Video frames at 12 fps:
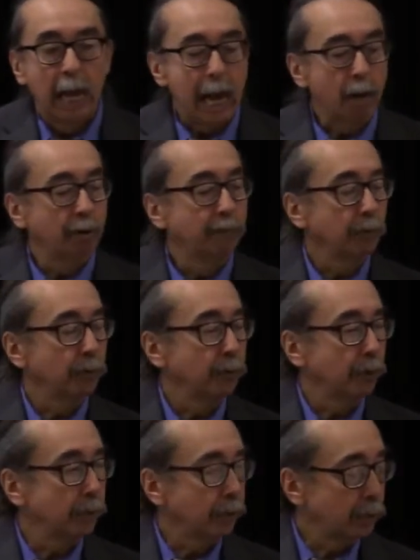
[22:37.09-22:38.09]
However,
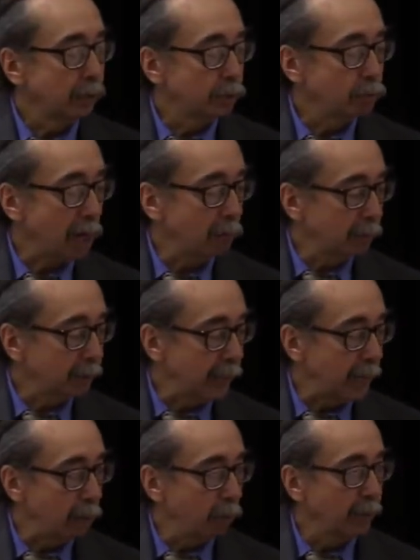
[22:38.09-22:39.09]
the tribal
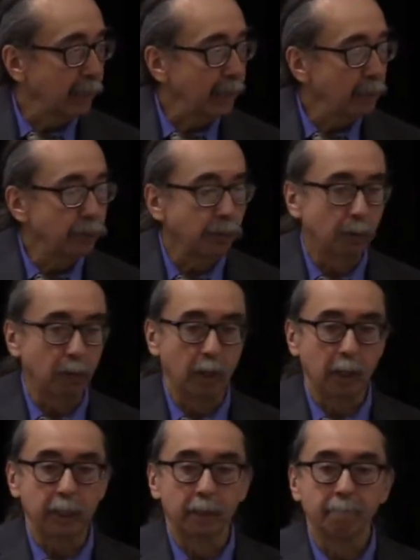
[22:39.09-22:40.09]
town
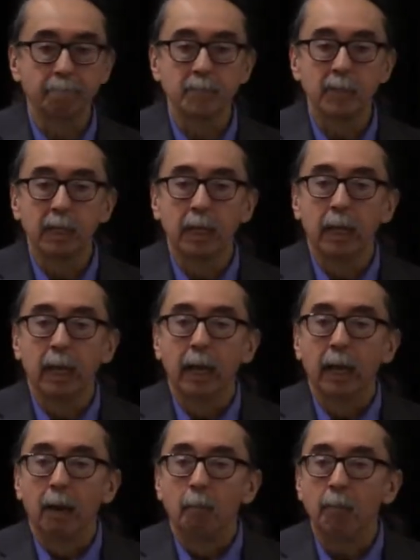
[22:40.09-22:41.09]
internally
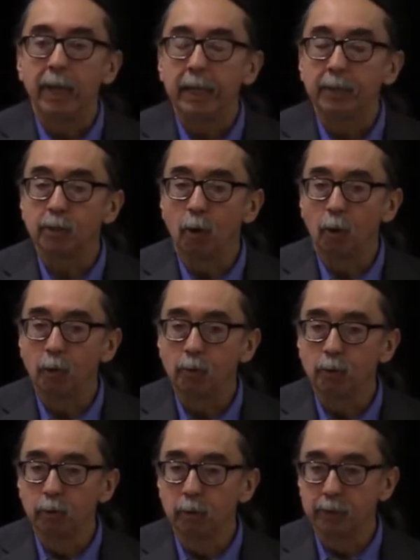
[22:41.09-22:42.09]
made its
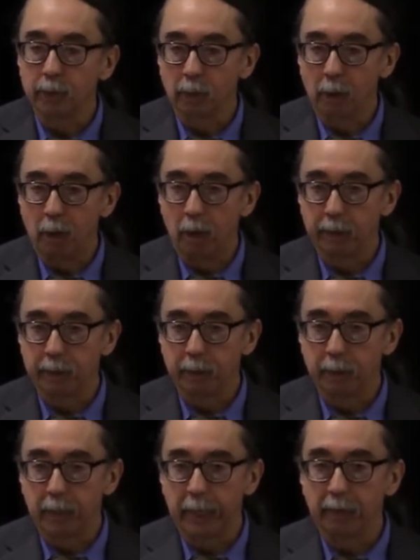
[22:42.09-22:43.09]
own rules and
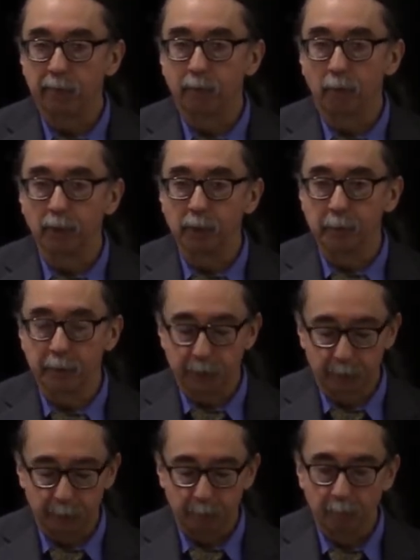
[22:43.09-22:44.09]
laws and
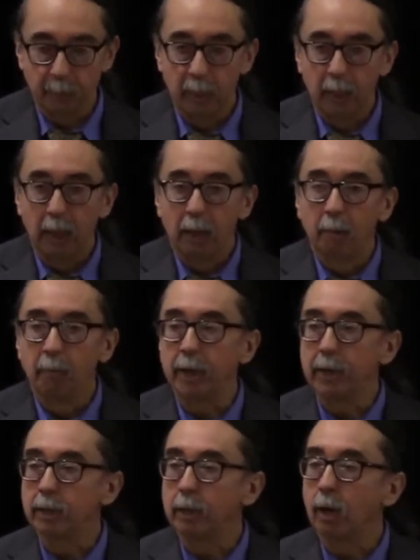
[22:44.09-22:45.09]
enforcements.
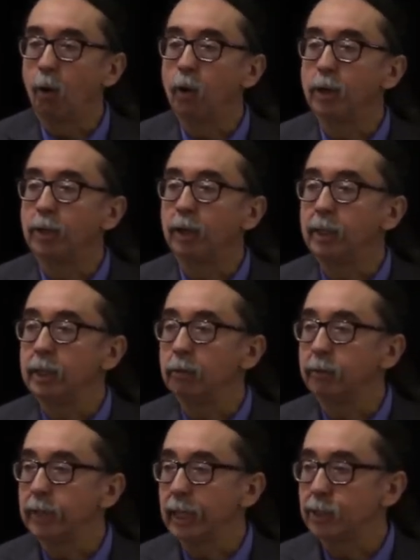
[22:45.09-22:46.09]
But in order to deal
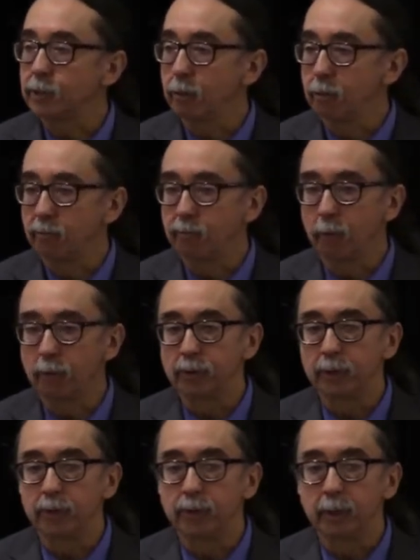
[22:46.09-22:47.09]
with the external
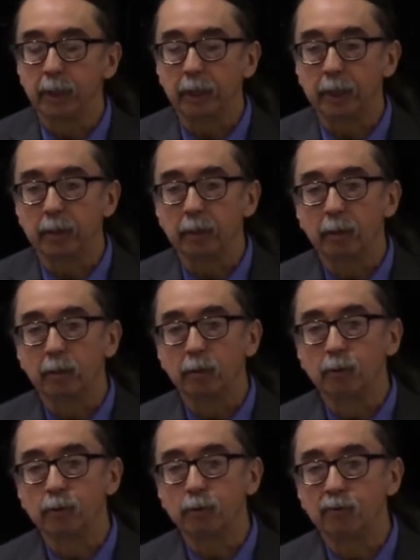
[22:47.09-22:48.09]
forces, it
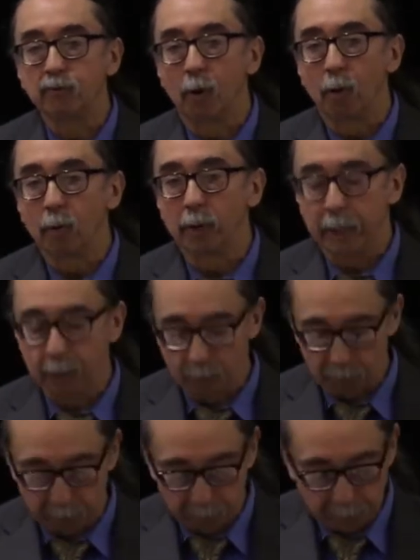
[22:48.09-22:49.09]
drew forward
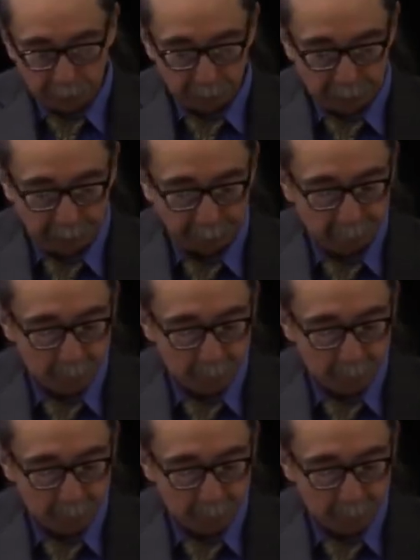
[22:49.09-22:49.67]
into a confederacy.